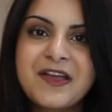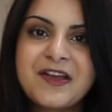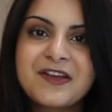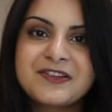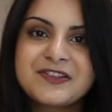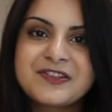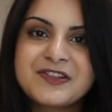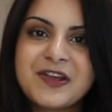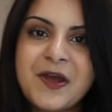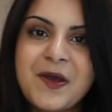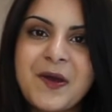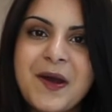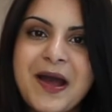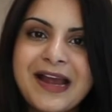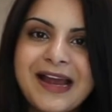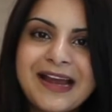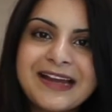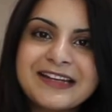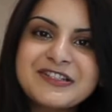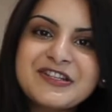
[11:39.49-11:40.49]
So
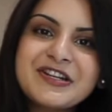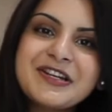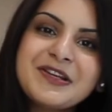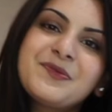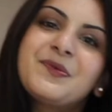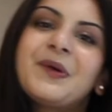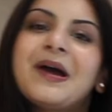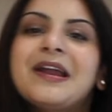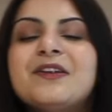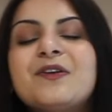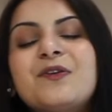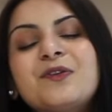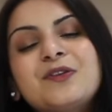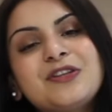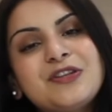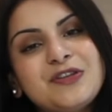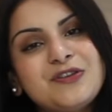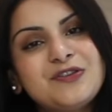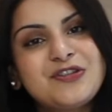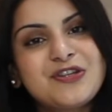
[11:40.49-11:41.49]
I actually went
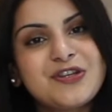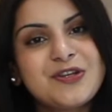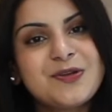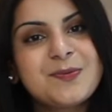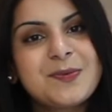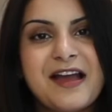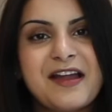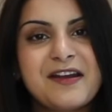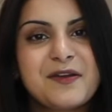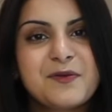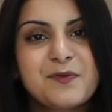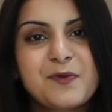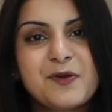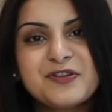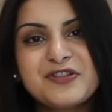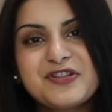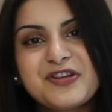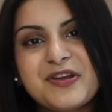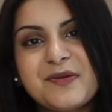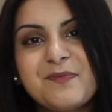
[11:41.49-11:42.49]
on YouTube and I
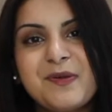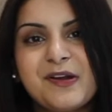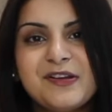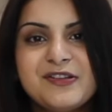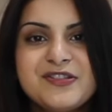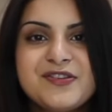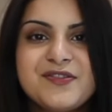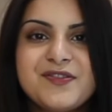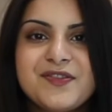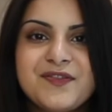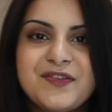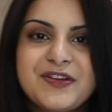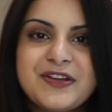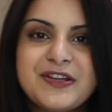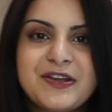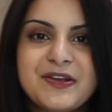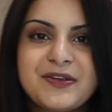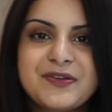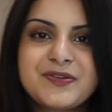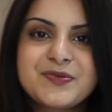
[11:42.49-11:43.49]
watched a bunch of the
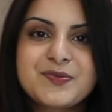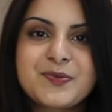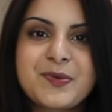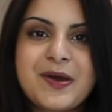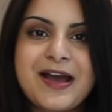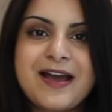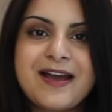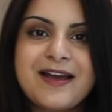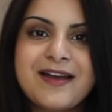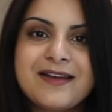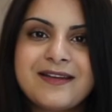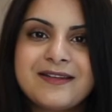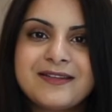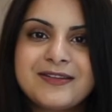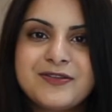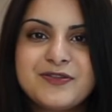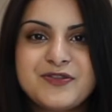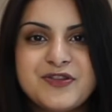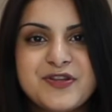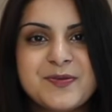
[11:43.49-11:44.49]
videos where
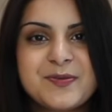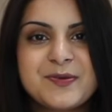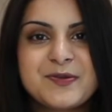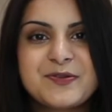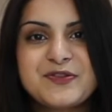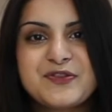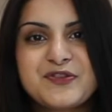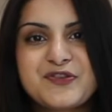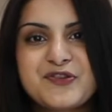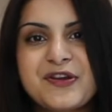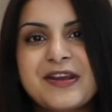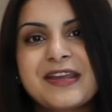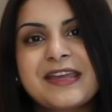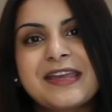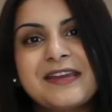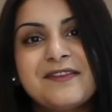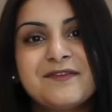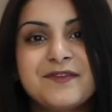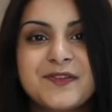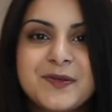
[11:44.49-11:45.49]
YouTubers
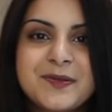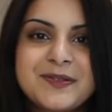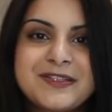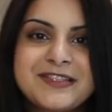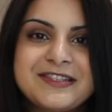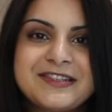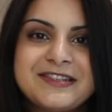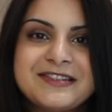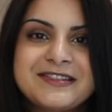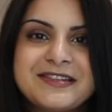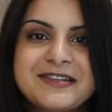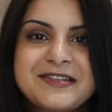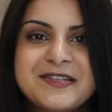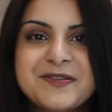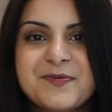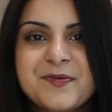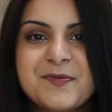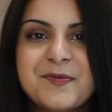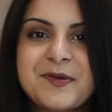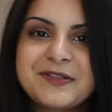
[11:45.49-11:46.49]
trick influencers
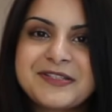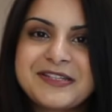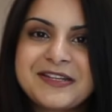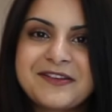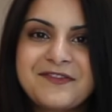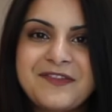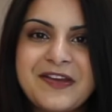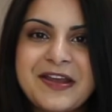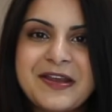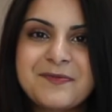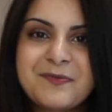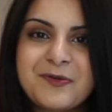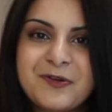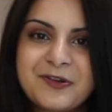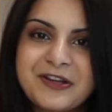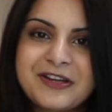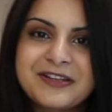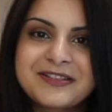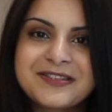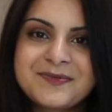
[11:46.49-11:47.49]
into promoting fake
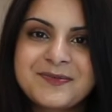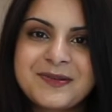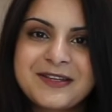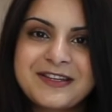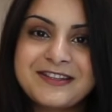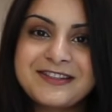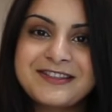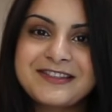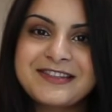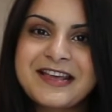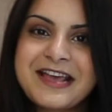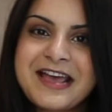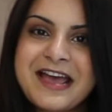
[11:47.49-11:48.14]
products, because